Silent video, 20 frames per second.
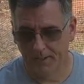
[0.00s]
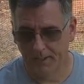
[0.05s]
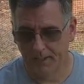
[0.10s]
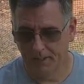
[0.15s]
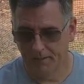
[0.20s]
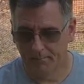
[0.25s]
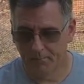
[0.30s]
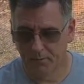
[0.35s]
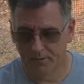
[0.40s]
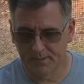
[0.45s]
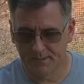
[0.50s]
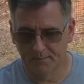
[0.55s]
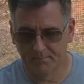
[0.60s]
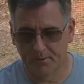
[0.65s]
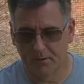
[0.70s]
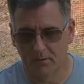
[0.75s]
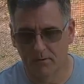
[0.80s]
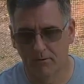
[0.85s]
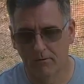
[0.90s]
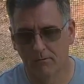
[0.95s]
it puts the
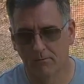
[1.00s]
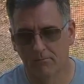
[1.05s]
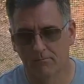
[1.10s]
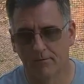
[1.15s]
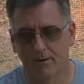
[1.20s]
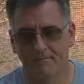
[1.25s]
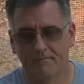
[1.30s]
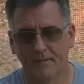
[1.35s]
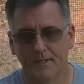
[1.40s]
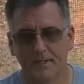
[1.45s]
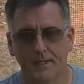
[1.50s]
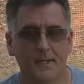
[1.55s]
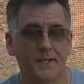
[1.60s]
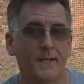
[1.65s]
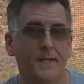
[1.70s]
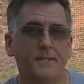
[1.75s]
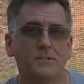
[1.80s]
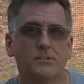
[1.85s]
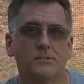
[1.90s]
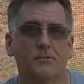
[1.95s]
ball roughly
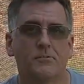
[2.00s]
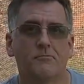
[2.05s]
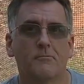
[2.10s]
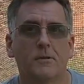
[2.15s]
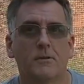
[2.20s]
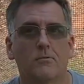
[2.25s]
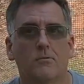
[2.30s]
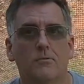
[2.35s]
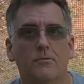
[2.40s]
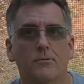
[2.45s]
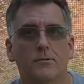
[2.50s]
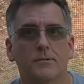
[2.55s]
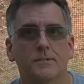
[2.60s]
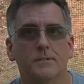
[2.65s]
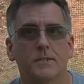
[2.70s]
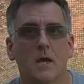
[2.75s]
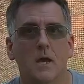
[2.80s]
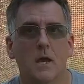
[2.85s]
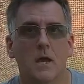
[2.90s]
1.75 inches